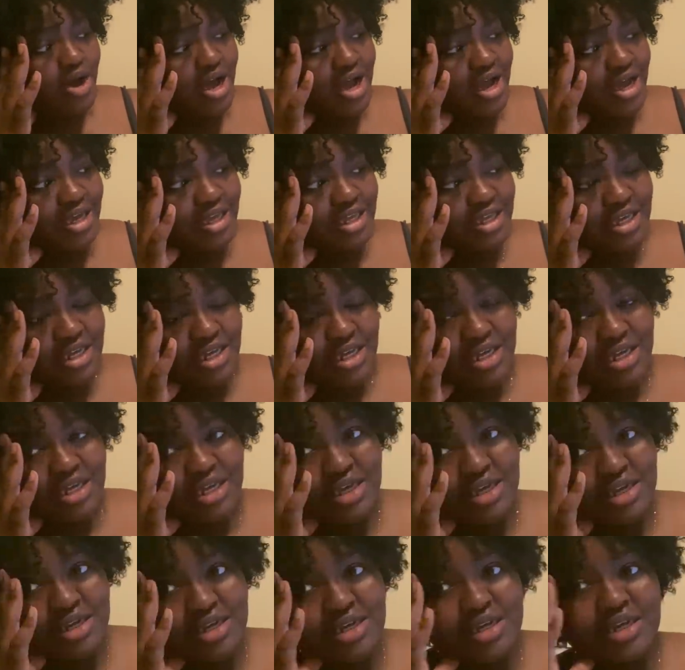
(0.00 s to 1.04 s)
I
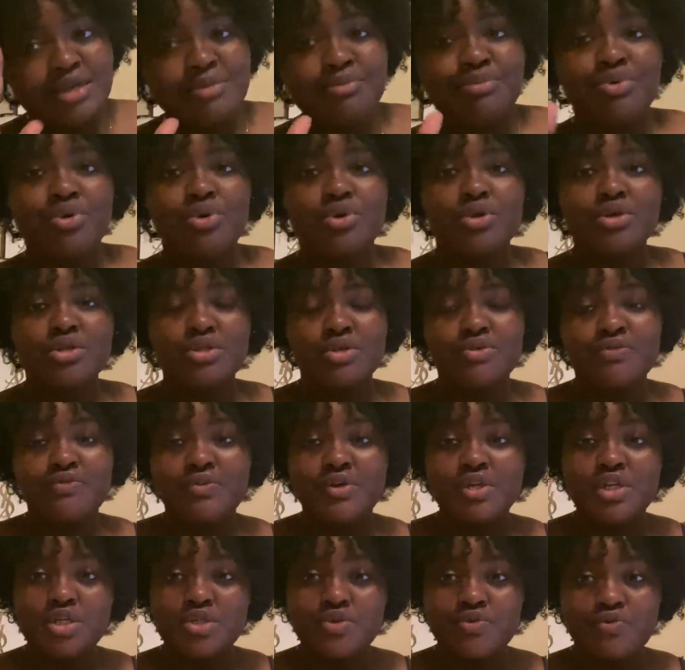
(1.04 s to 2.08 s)
can import the
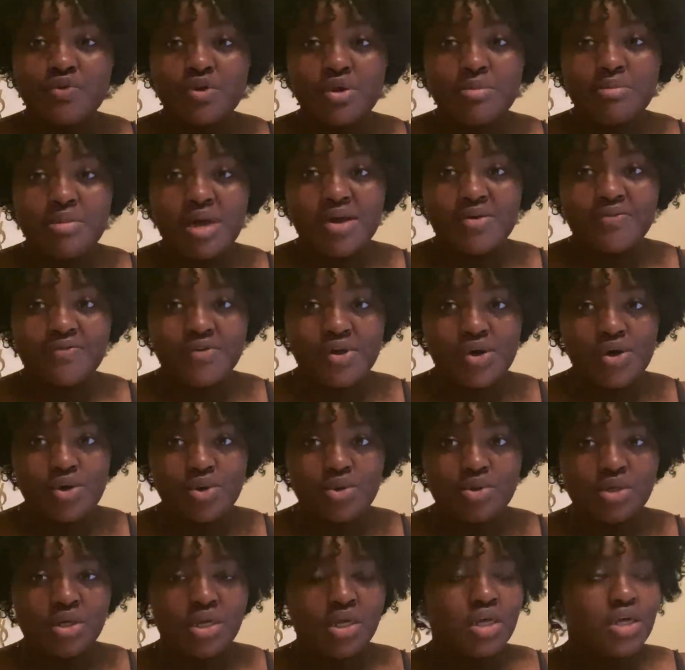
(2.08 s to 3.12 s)
footage from my
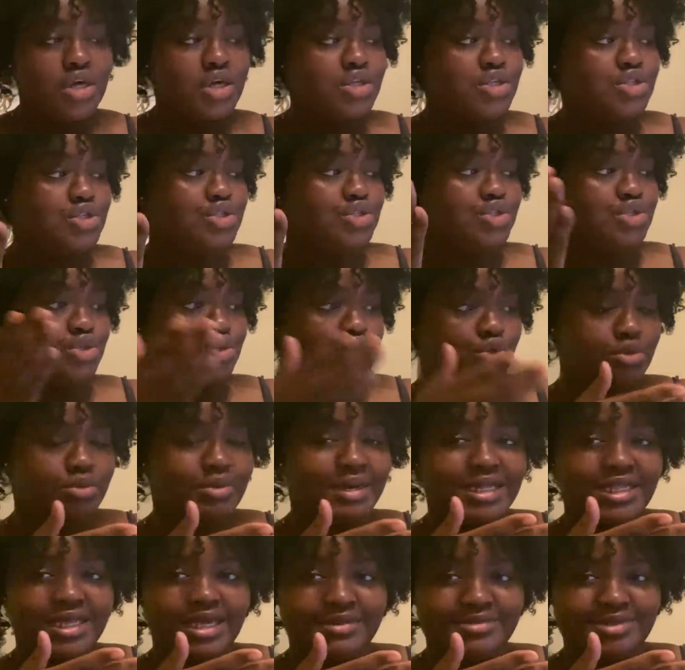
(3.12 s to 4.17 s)
phone to
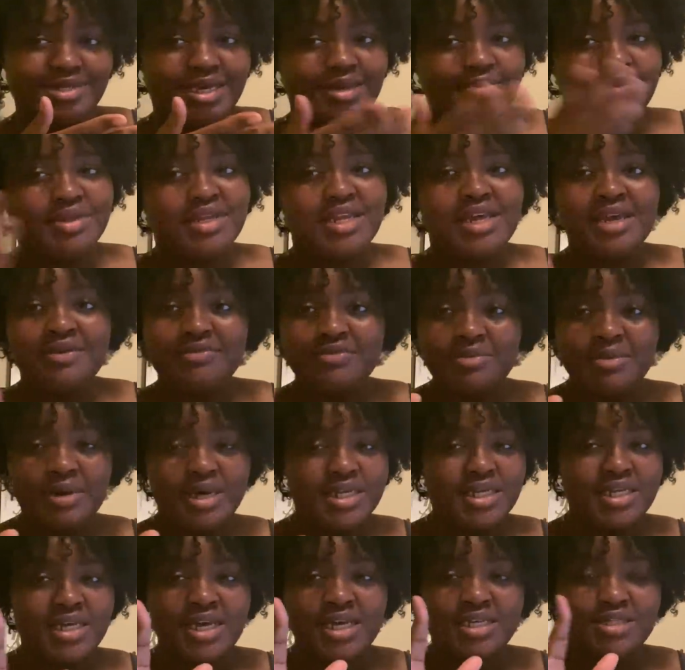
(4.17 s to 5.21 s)
my laptop and
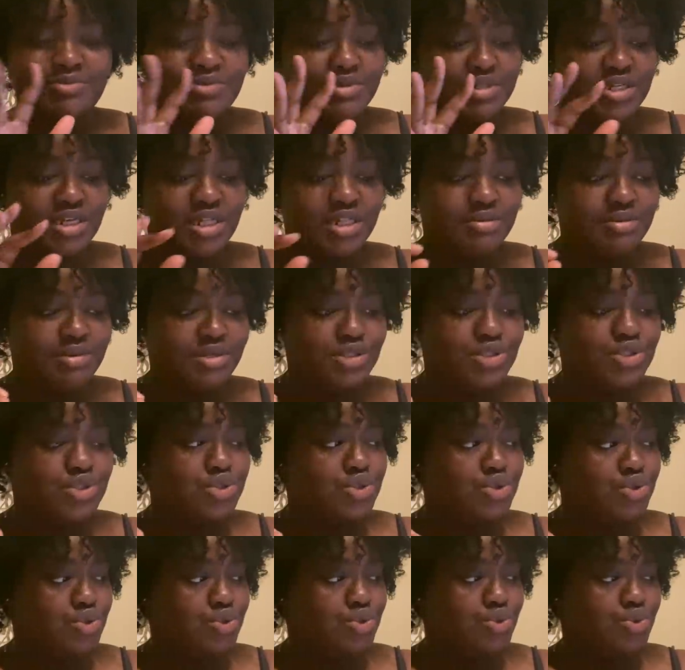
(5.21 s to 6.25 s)
everybody has been telling me
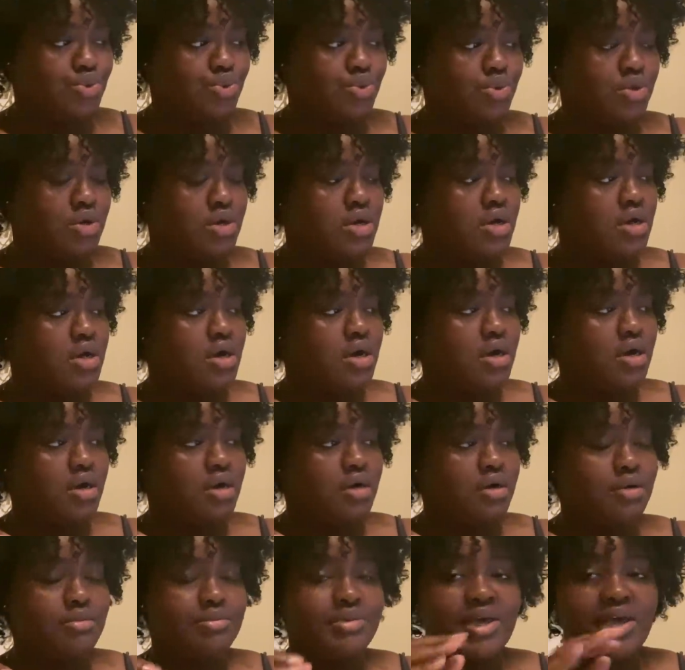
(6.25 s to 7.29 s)
to
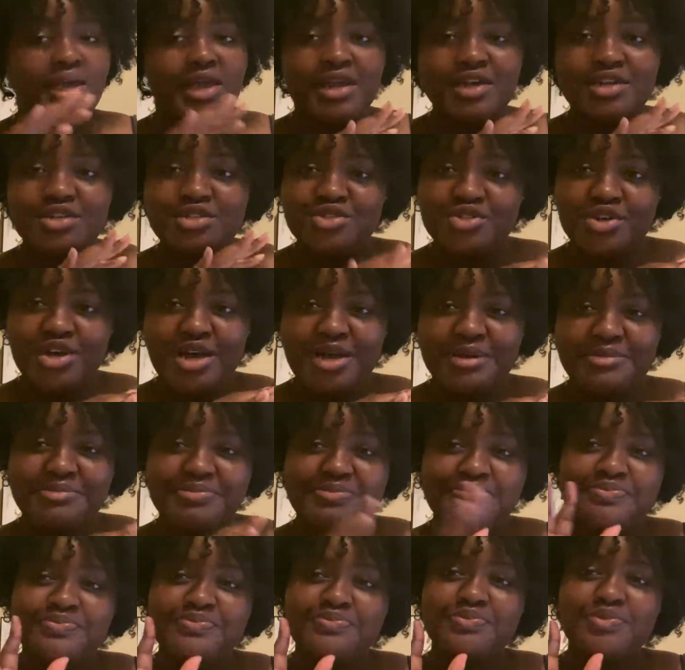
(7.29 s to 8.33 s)
um, airdrop
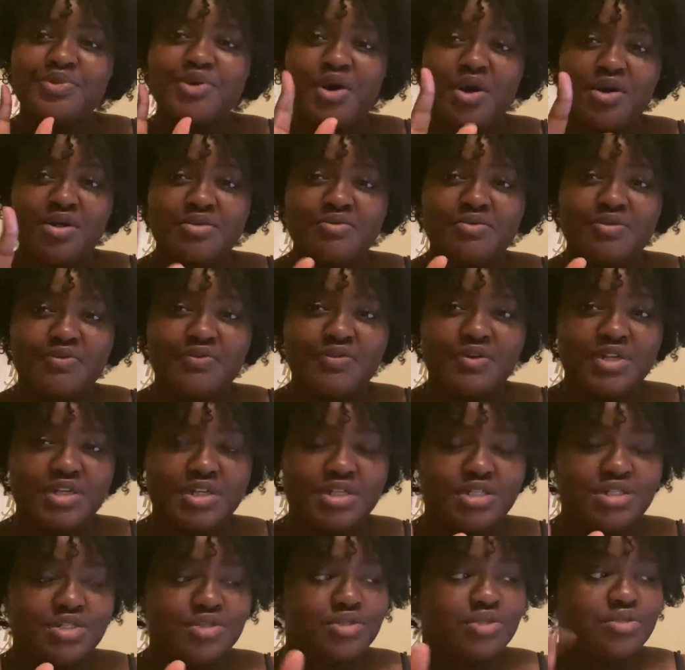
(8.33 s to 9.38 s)
all of the
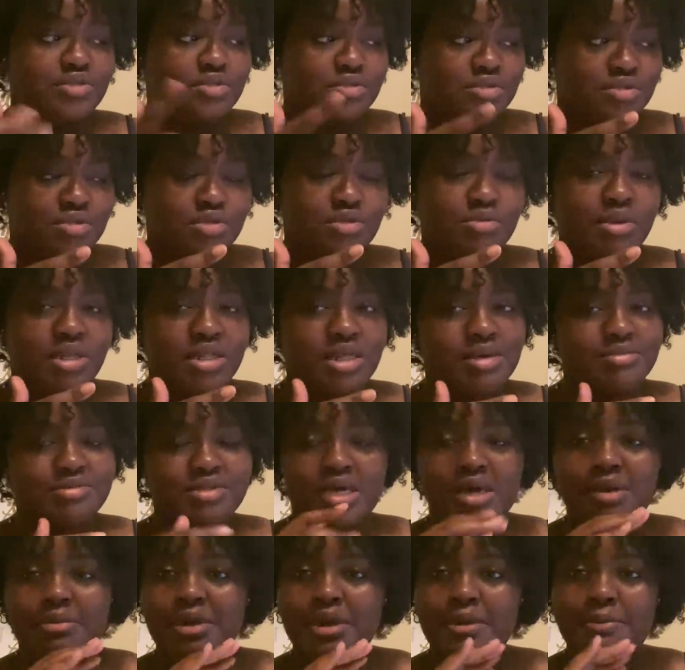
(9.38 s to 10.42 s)
footage to my
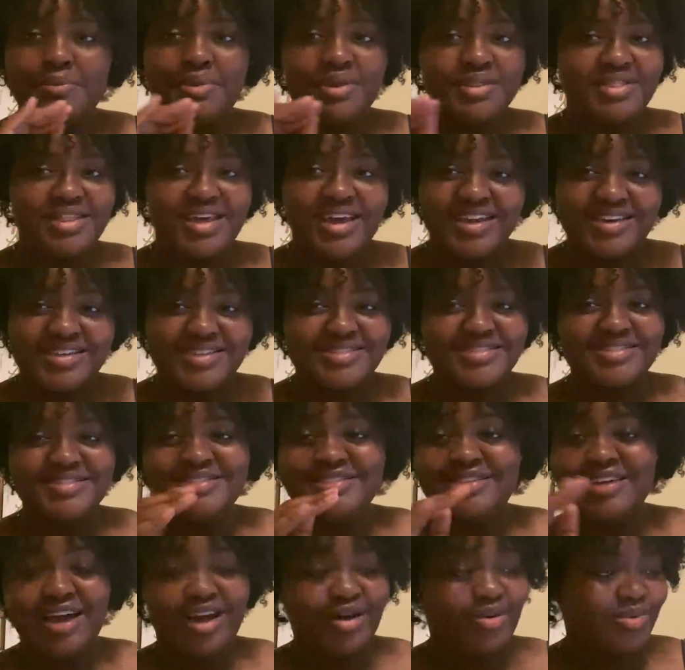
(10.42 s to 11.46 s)
laptop, but that is
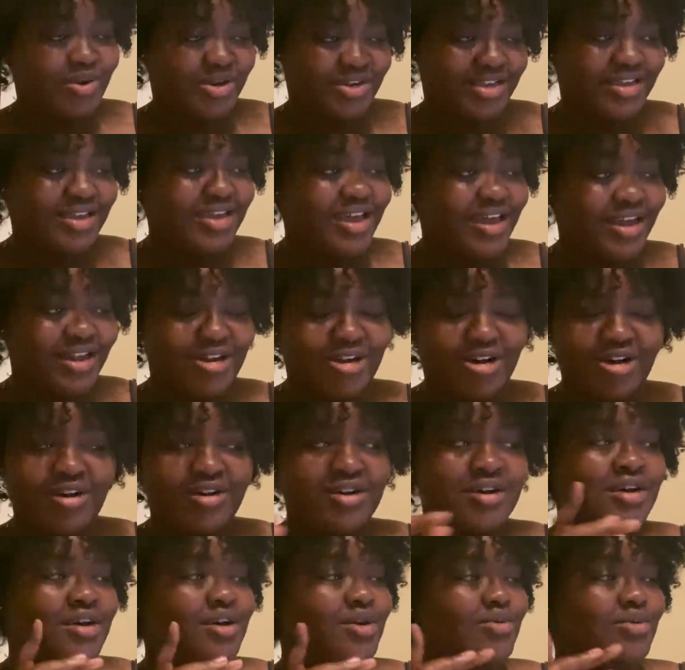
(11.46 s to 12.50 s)
not working at
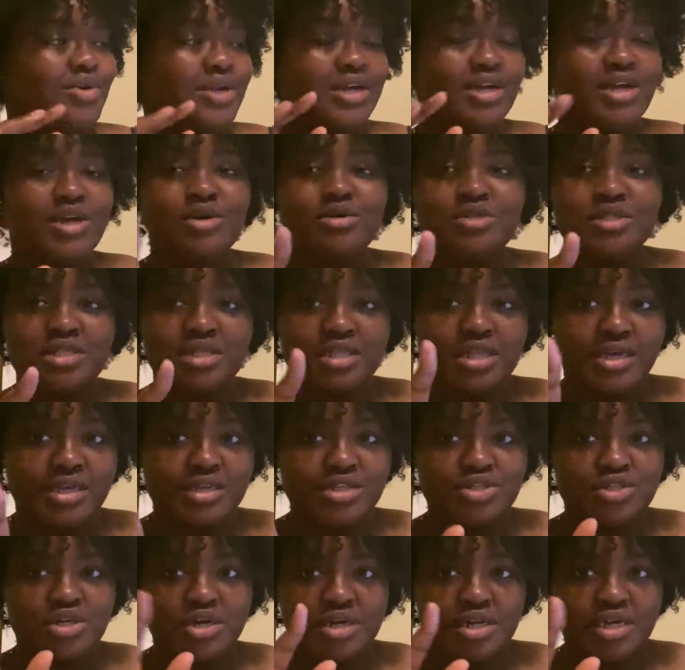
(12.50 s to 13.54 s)
all. When I go to like
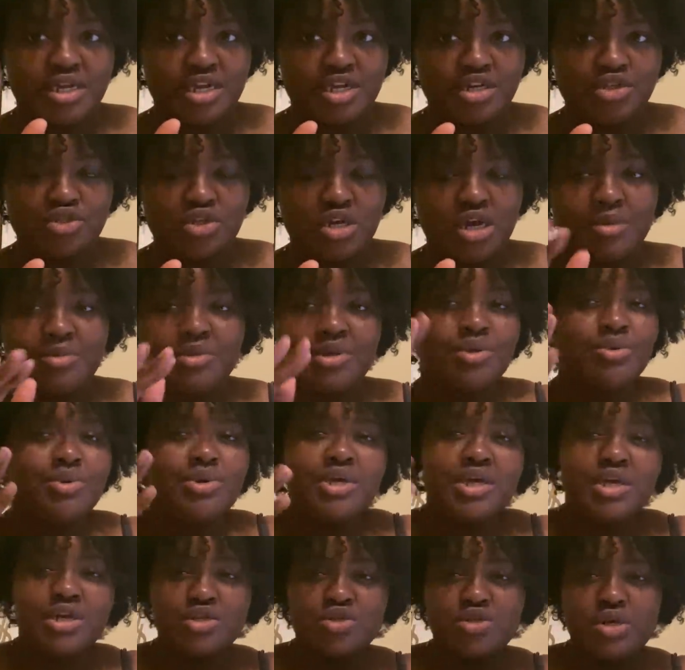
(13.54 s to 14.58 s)
try to airdrop, it will
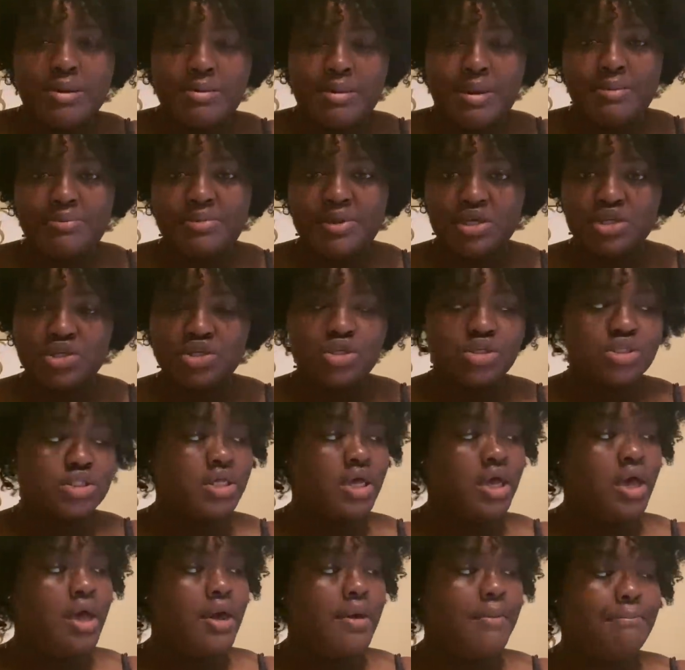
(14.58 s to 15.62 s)
airdrop my pictures,
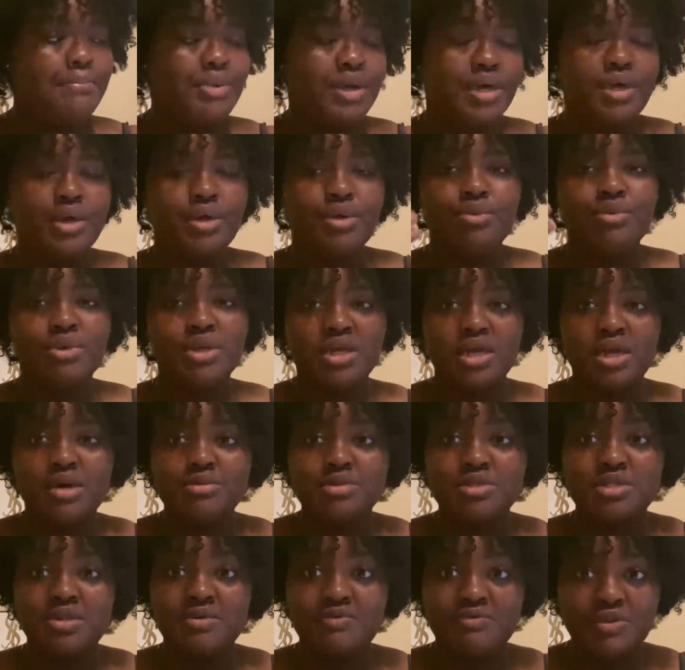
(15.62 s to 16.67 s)
but when it
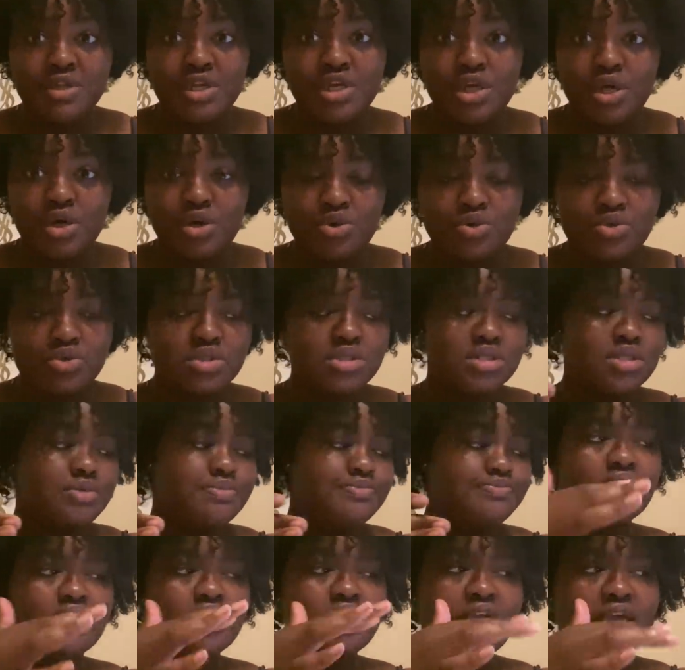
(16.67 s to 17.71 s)
comes to videos,
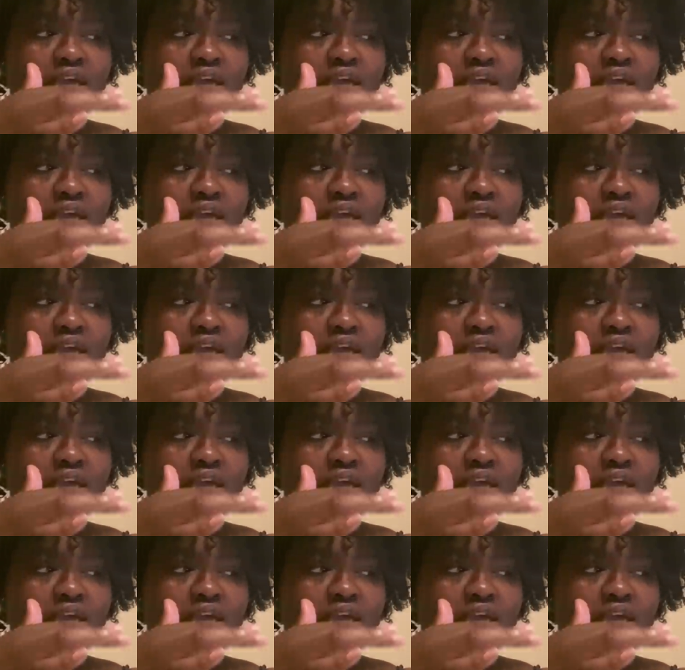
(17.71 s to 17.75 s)
the